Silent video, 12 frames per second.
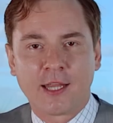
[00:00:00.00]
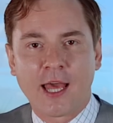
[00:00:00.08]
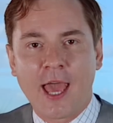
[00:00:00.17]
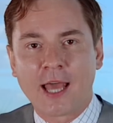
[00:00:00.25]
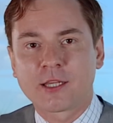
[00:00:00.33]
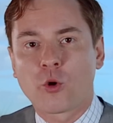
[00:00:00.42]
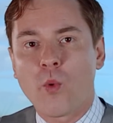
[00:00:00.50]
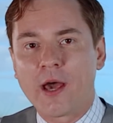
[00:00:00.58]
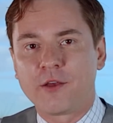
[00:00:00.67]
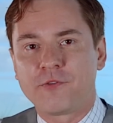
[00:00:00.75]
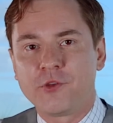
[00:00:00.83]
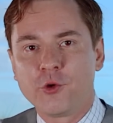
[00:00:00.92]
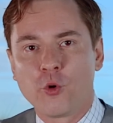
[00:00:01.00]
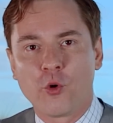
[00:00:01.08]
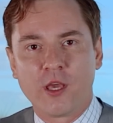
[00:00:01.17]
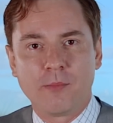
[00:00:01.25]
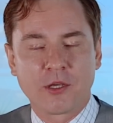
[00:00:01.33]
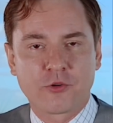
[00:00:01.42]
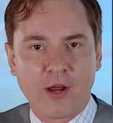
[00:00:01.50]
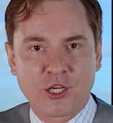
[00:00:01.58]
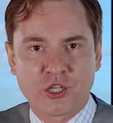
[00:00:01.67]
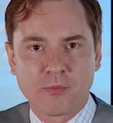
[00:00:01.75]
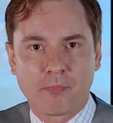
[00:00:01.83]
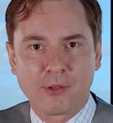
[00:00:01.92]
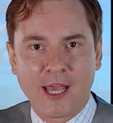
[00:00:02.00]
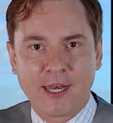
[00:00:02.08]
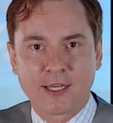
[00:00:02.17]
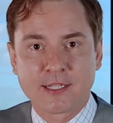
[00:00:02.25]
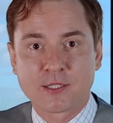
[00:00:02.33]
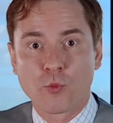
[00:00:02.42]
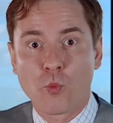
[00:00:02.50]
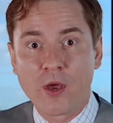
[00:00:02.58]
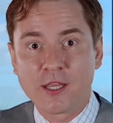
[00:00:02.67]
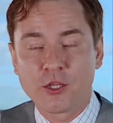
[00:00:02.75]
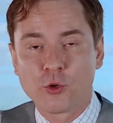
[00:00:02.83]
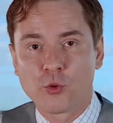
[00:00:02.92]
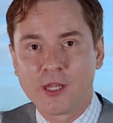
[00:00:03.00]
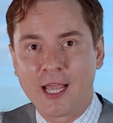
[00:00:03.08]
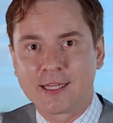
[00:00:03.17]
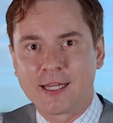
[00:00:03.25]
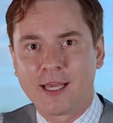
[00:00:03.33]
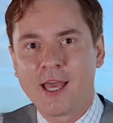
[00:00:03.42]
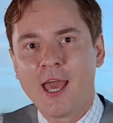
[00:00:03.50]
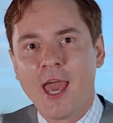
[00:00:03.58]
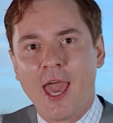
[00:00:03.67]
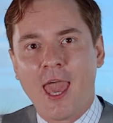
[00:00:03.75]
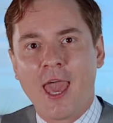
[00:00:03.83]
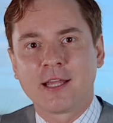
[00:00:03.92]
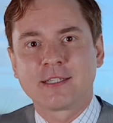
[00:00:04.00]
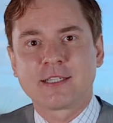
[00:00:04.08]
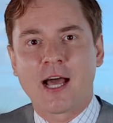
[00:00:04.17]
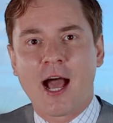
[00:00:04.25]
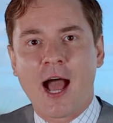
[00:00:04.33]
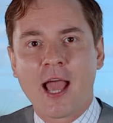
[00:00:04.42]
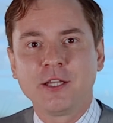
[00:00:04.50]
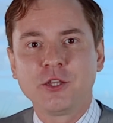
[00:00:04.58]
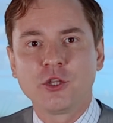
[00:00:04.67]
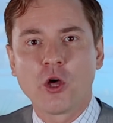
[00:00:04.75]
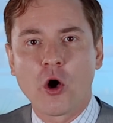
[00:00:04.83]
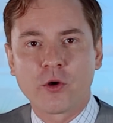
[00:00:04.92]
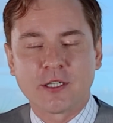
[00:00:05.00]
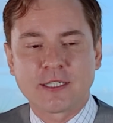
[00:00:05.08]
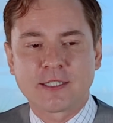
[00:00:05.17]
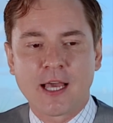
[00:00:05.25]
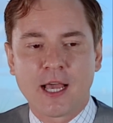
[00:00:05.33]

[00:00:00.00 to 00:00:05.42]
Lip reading: and I had quite a few immigration plannings with you lately, and I noticed